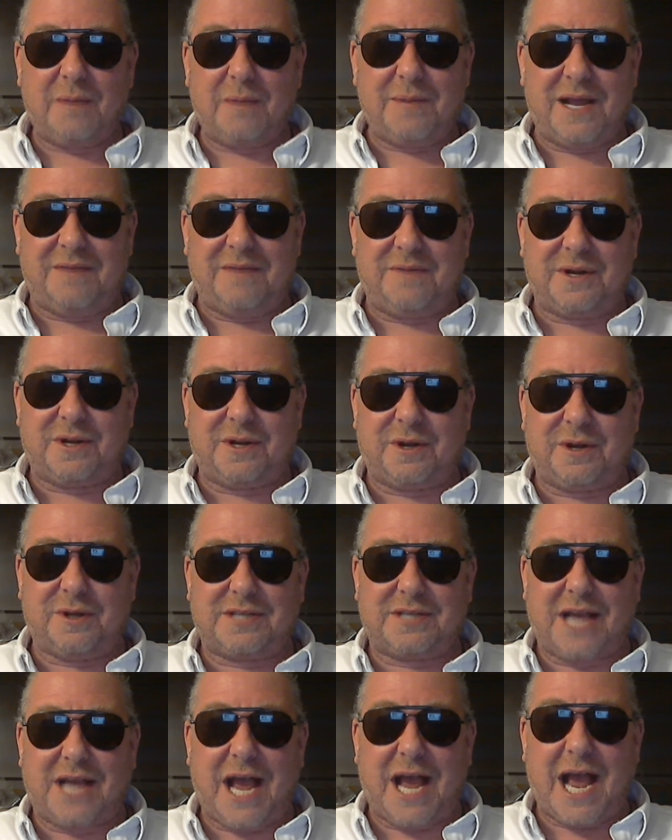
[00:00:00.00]
I'm having a
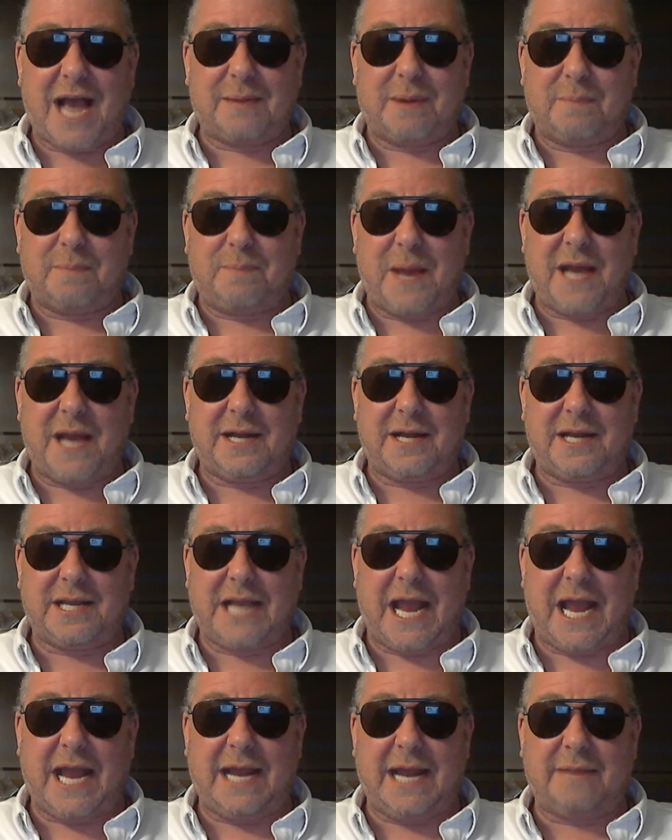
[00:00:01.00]
good time. I'm betting the
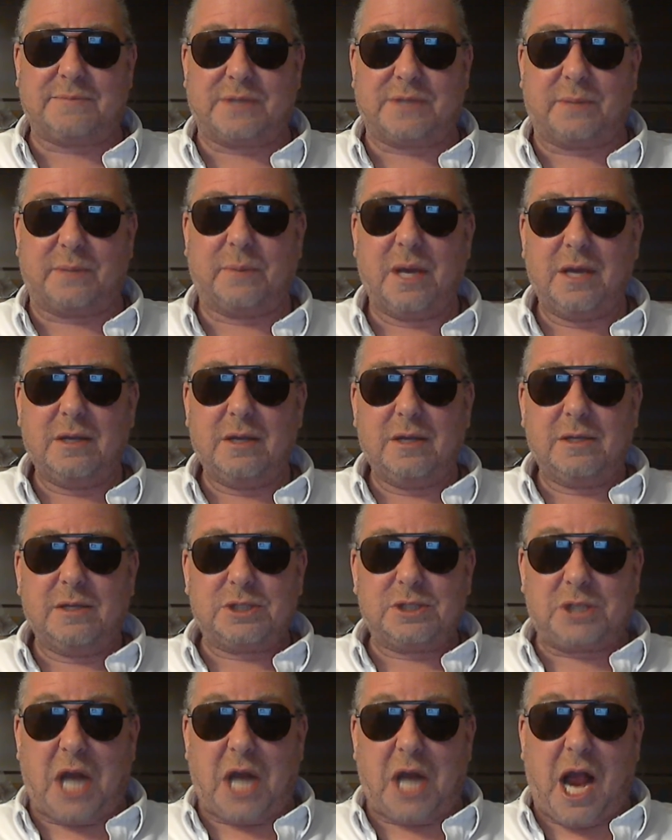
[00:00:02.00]
games. I'm
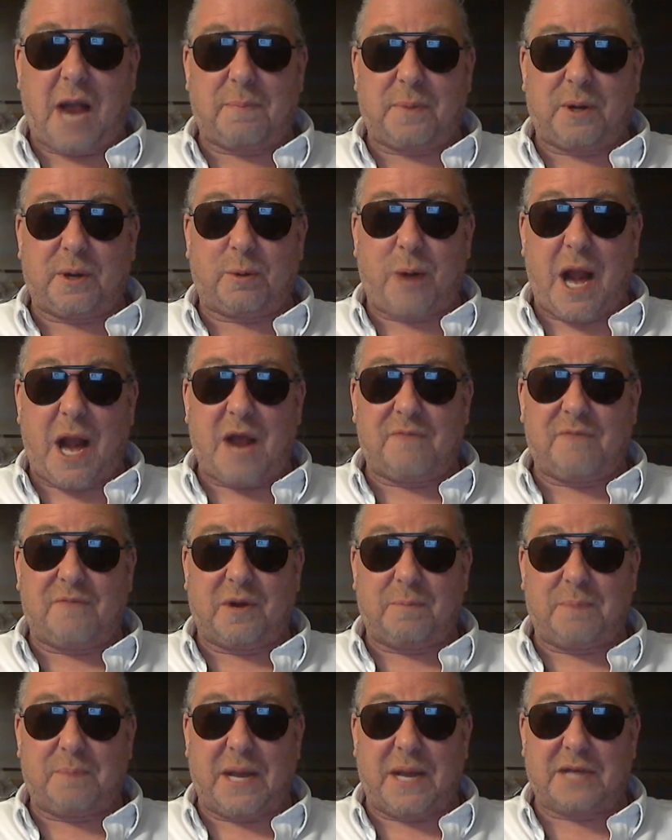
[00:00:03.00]
shopping around
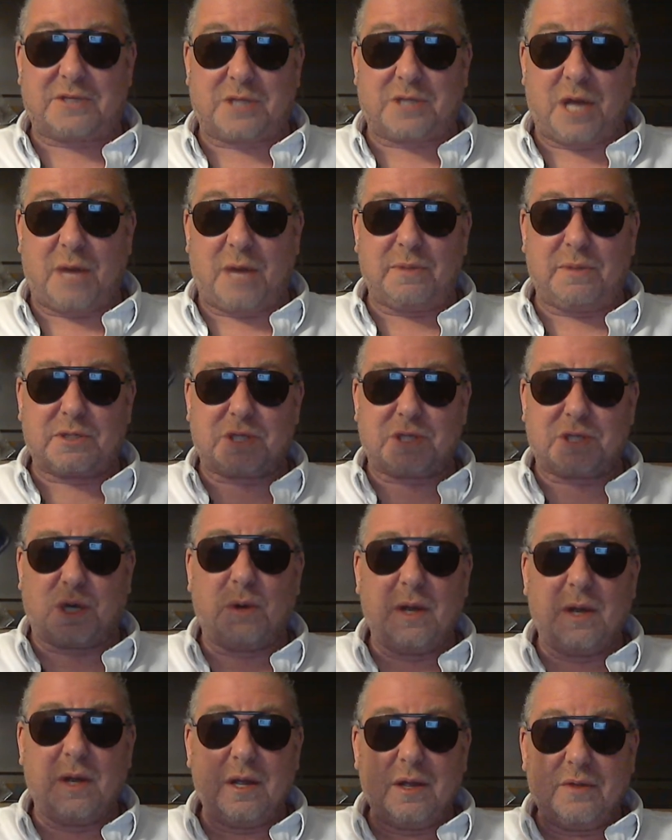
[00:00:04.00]
for the best number.
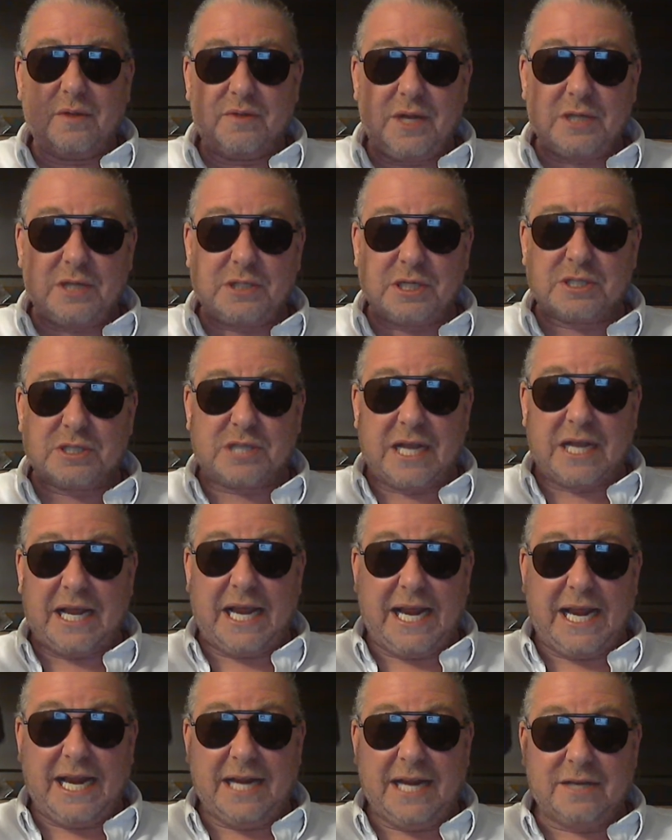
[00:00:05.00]
So this is the
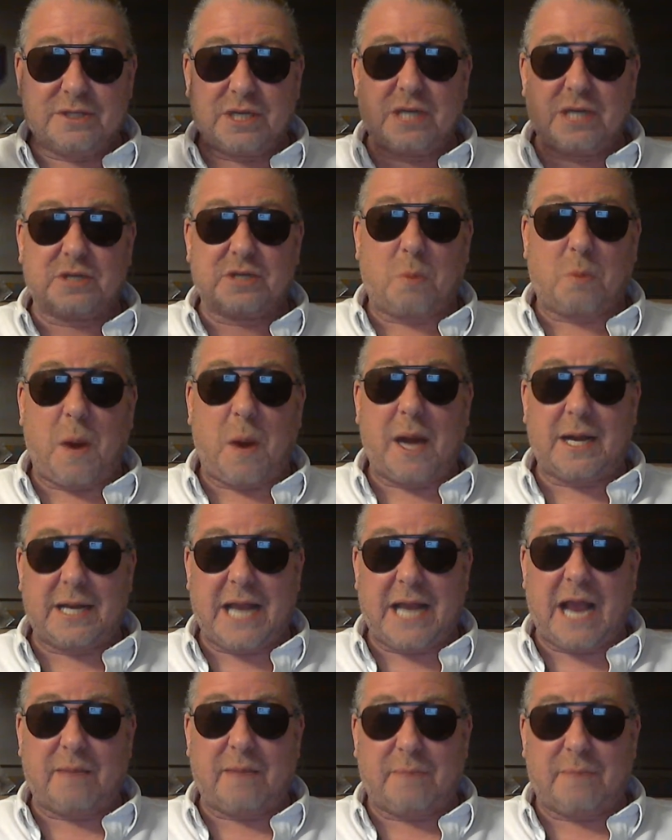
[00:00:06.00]
easiest way to
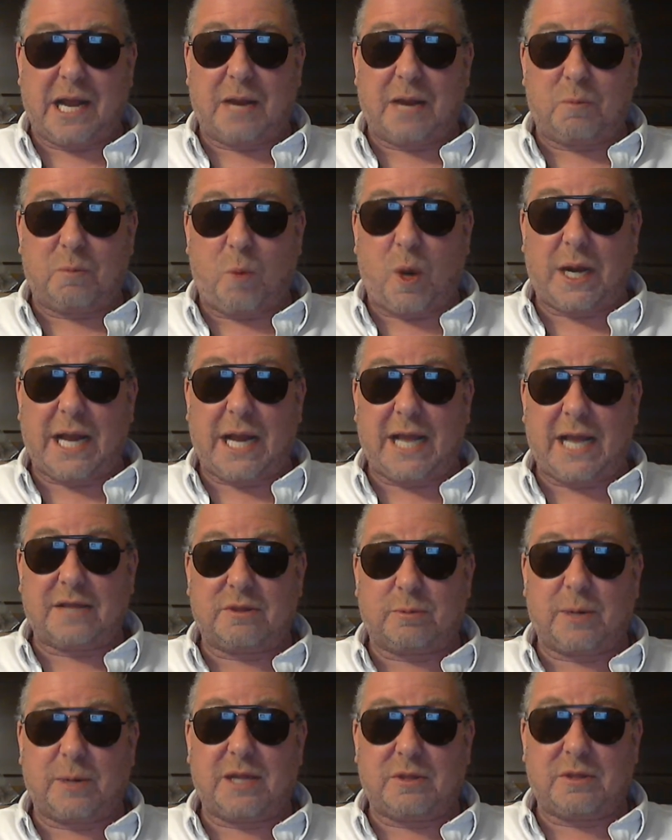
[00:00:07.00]
get me, that
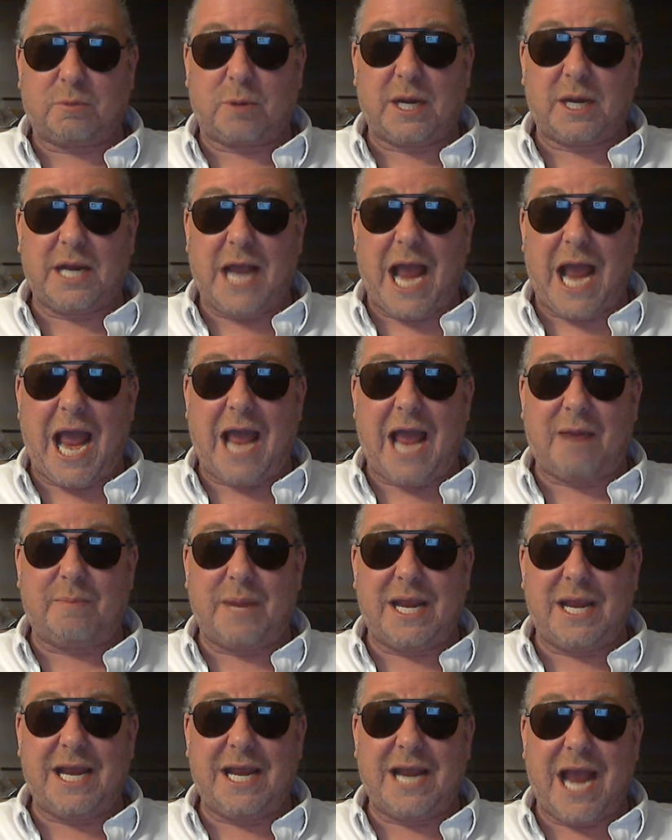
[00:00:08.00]

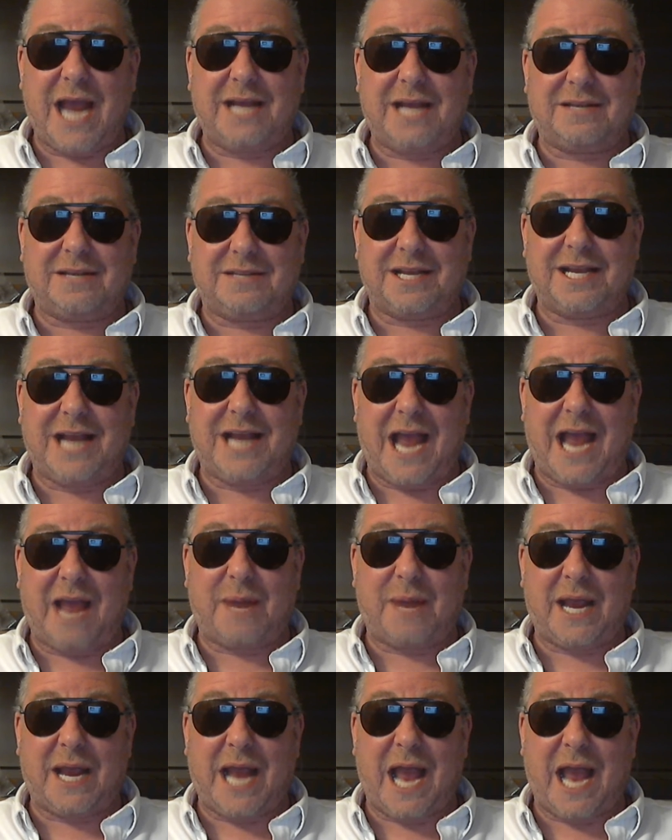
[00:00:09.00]

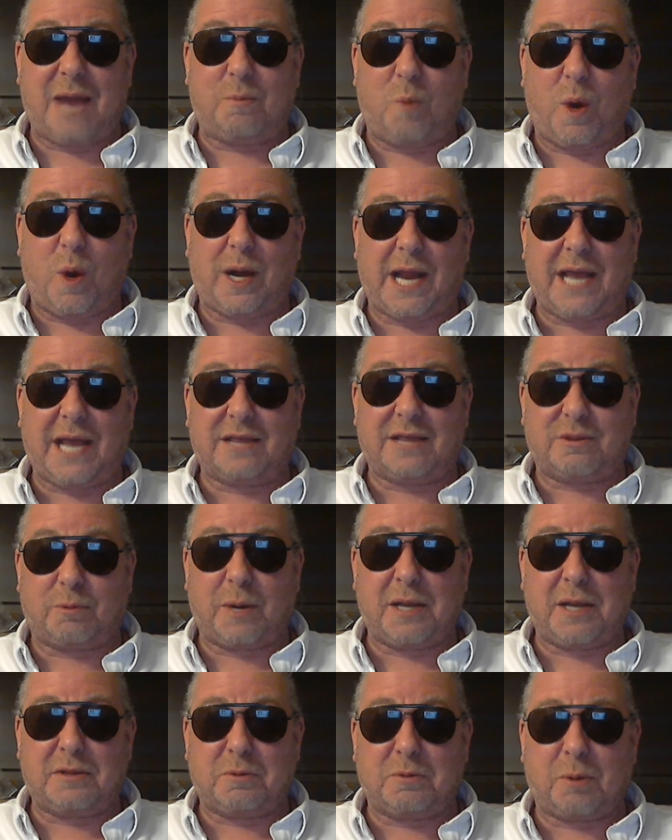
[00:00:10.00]
1-833-MEATMAN,
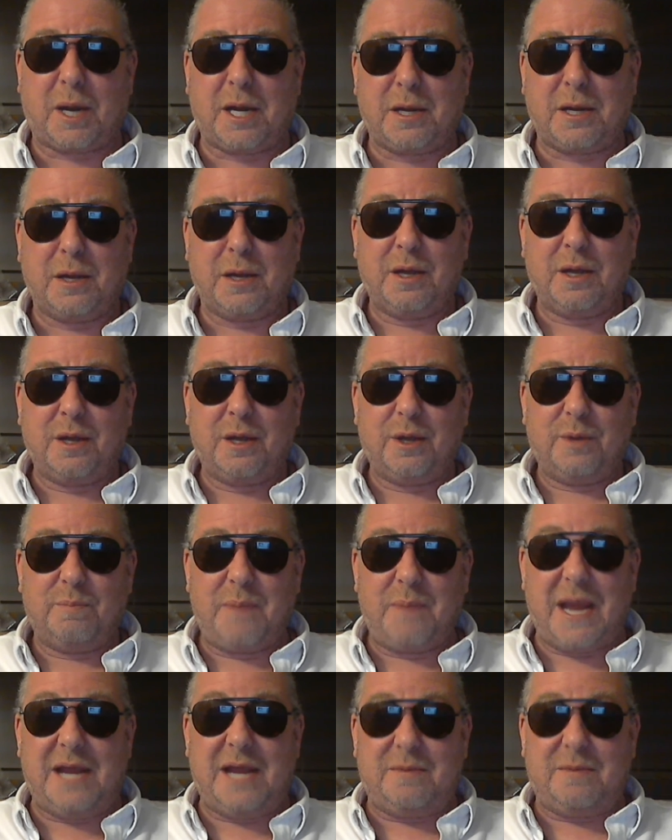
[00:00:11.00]

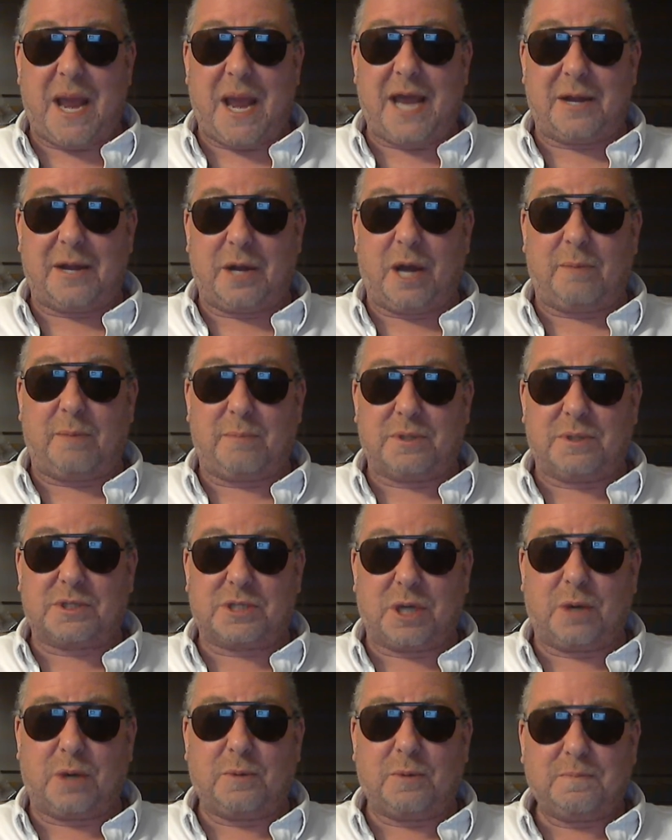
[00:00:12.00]
1-833-MEATMAN number.
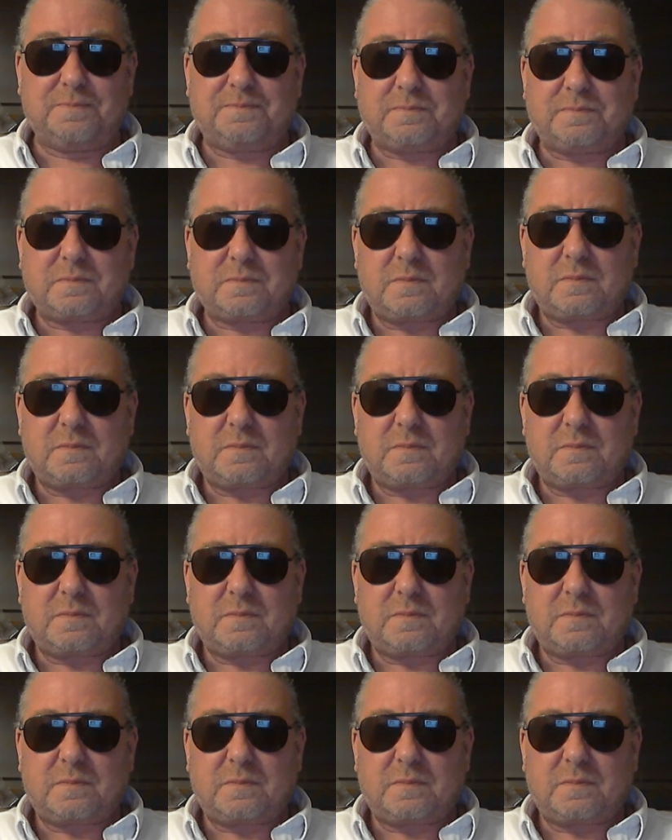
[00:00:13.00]
So,